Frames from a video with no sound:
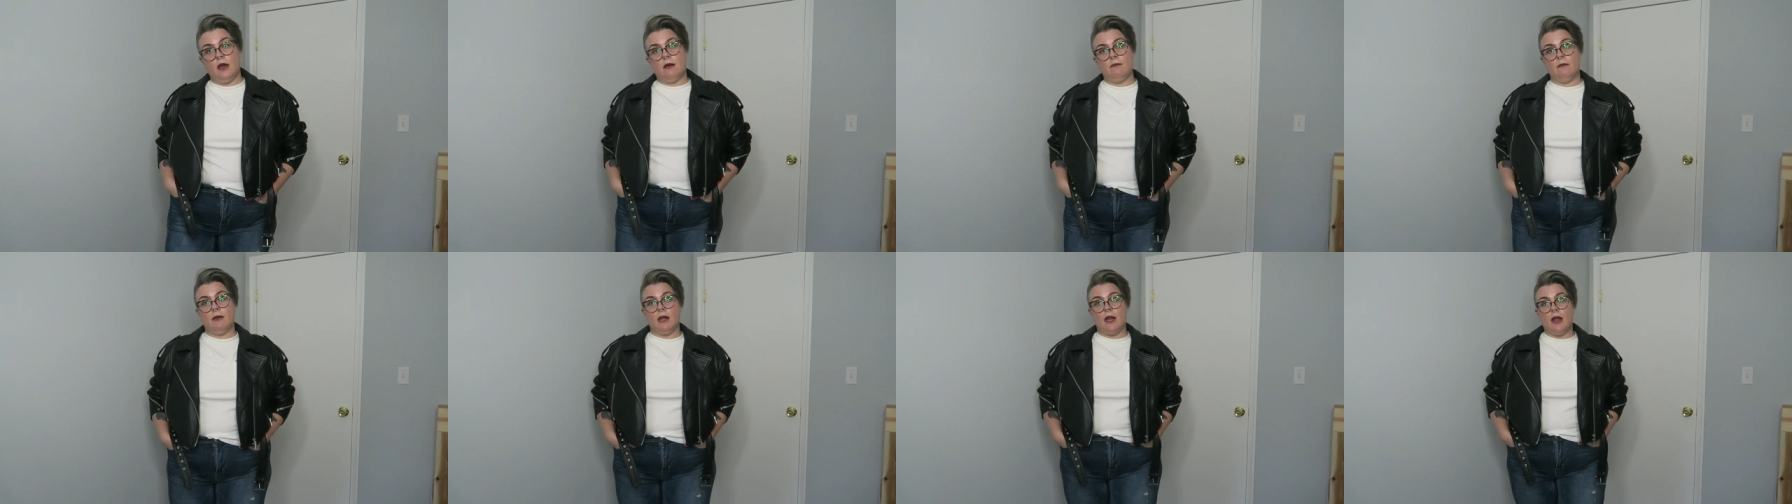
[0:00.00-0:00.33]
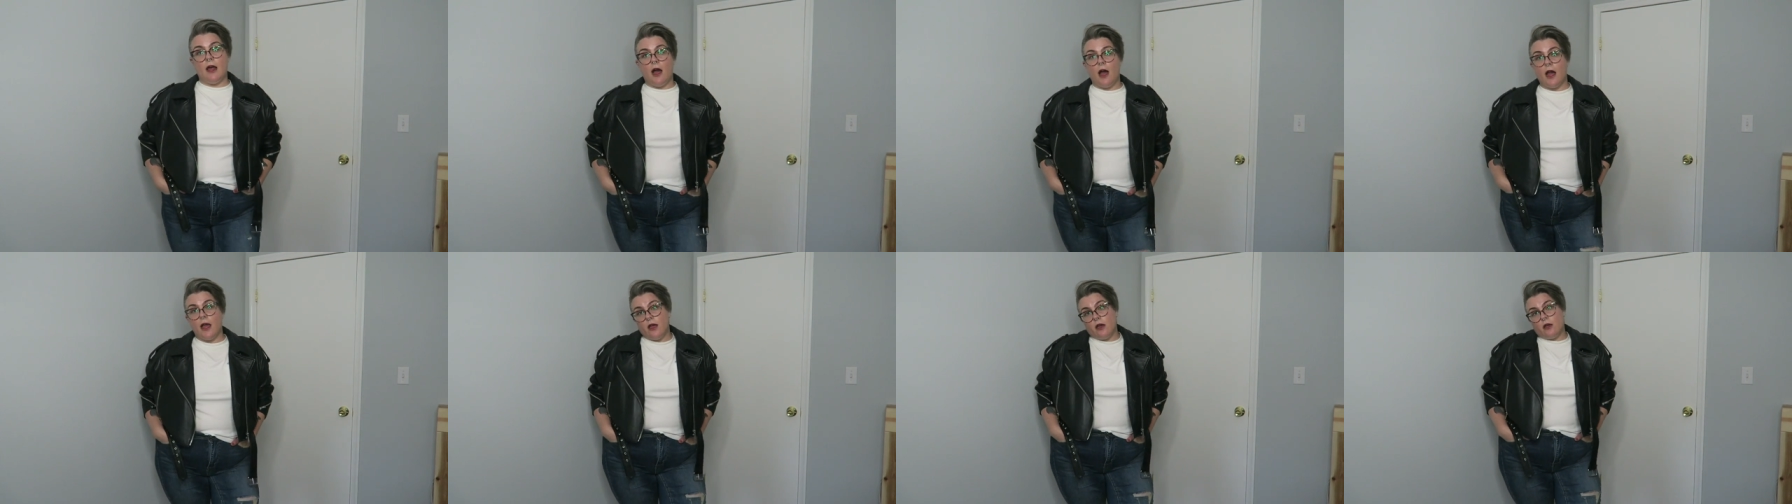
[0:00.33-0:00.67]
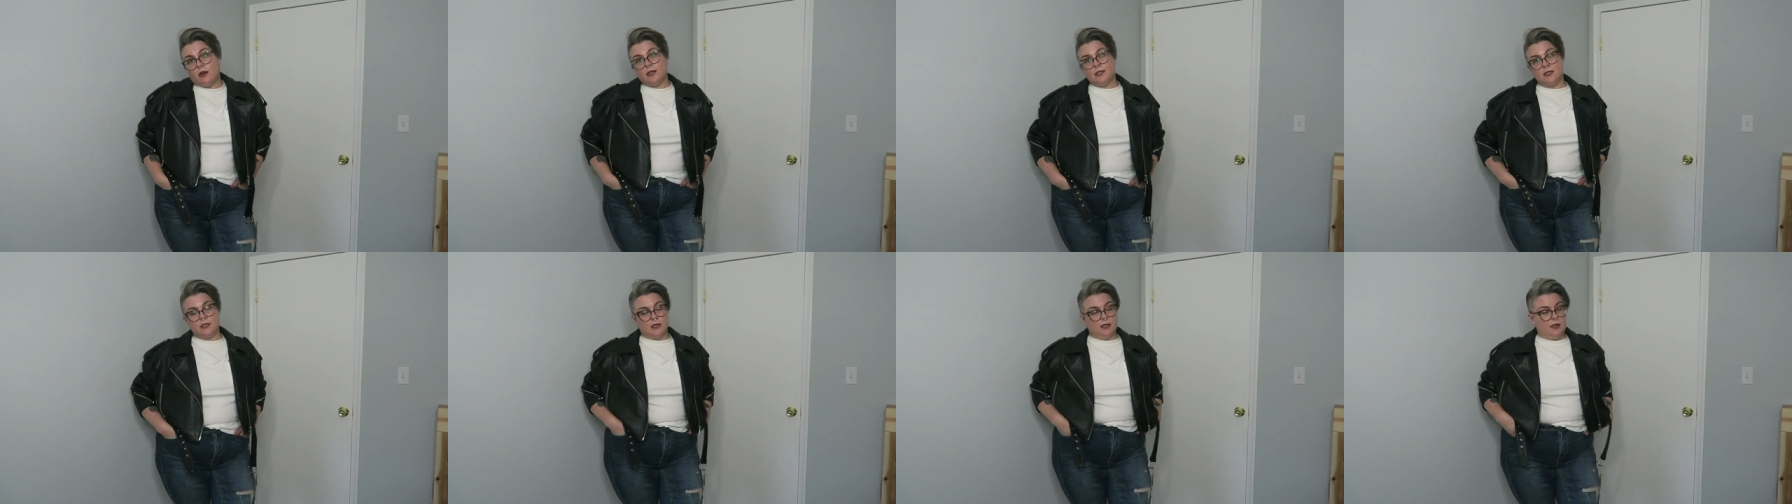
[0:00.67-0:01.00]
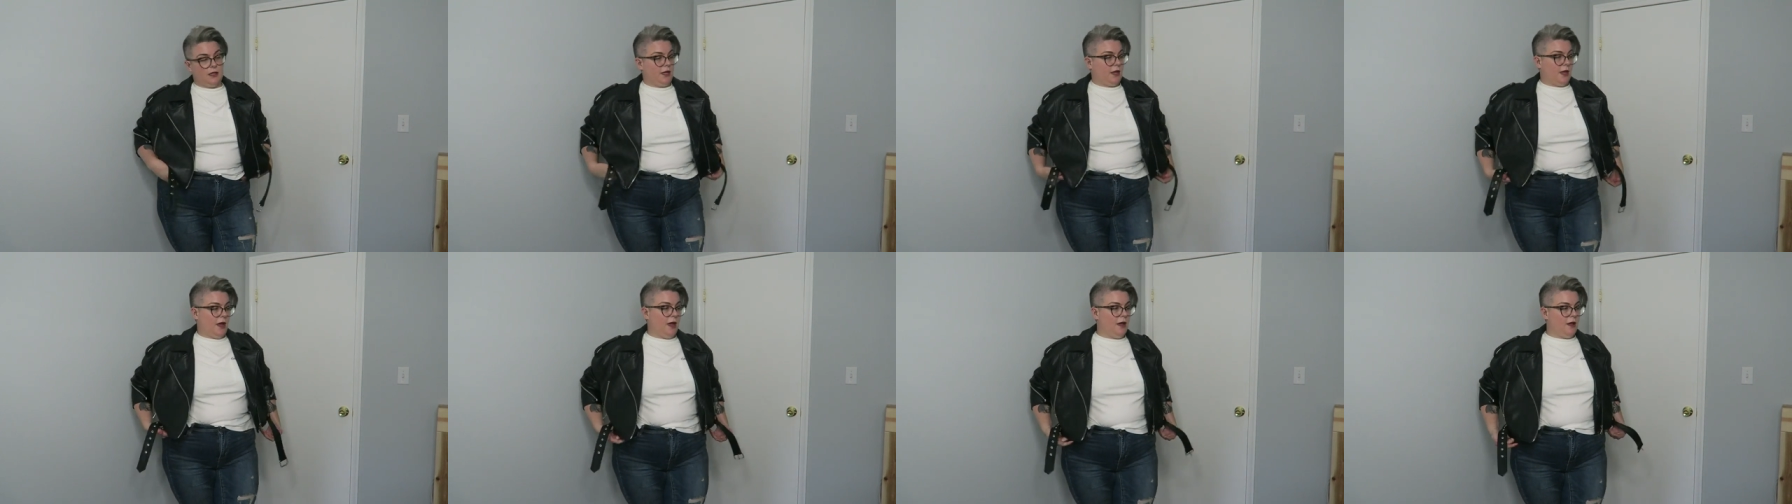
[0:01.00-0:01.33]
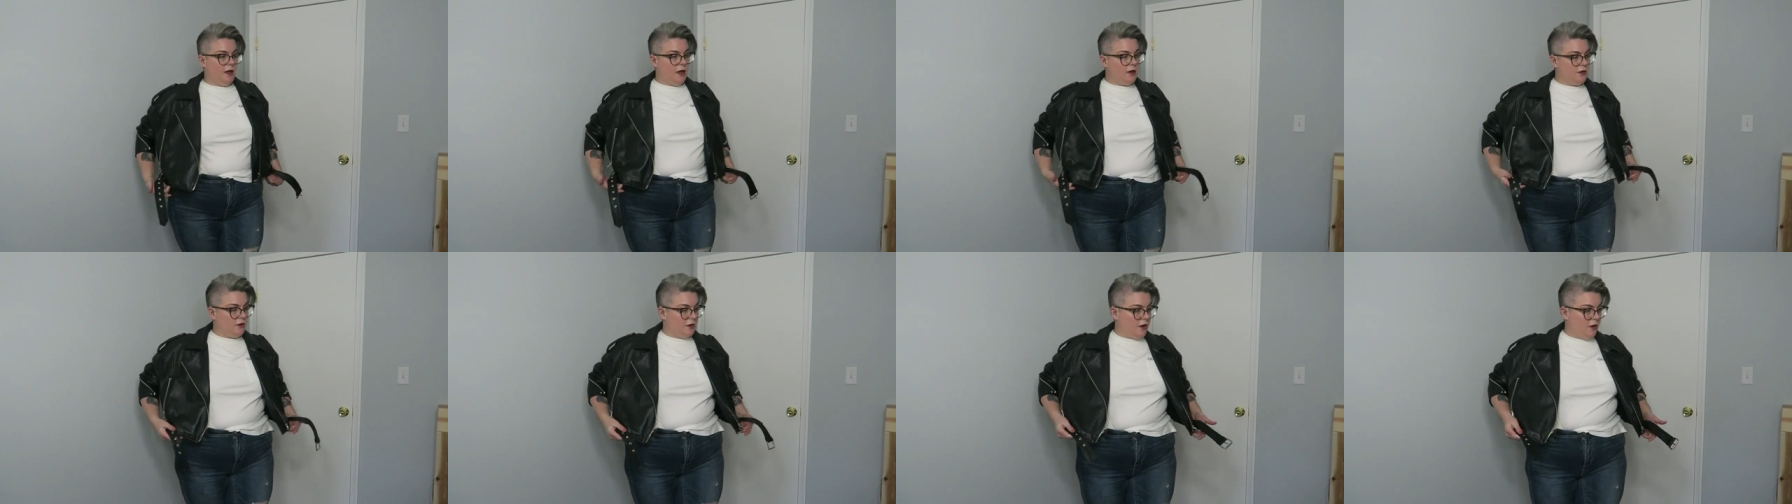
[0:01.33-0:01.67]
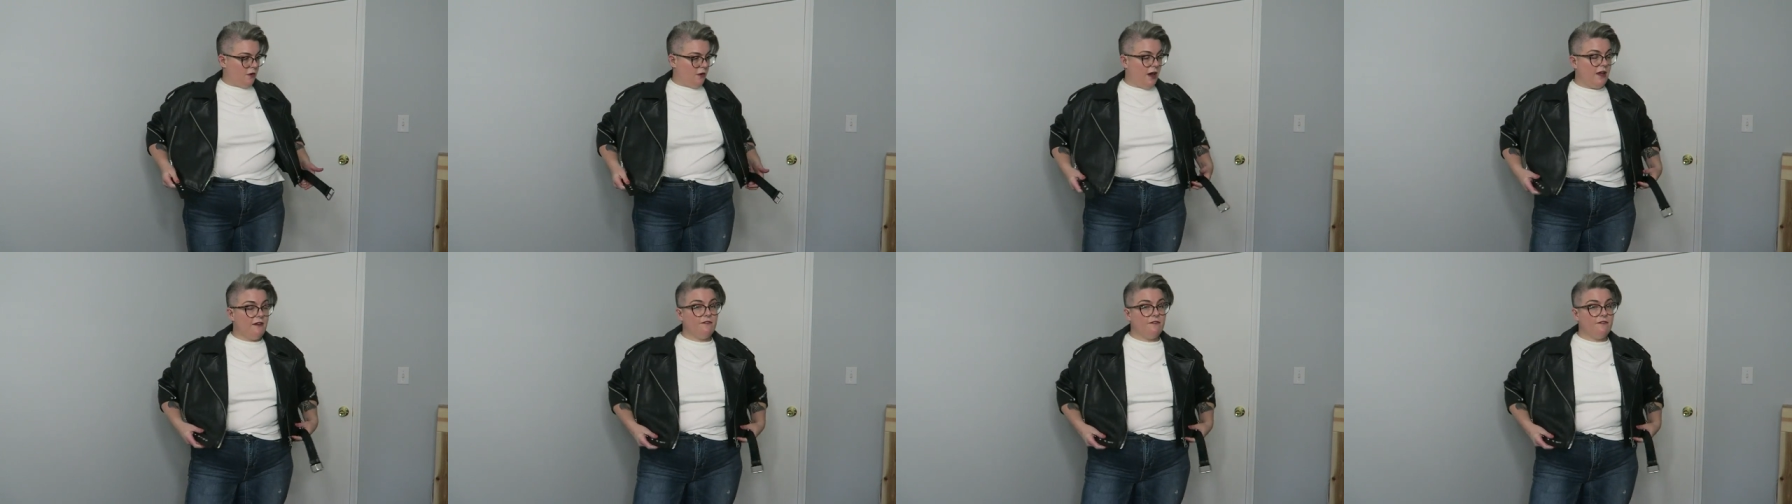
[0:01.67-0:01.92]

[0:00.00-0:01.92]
I mean, I, I honestly like I, I don't know.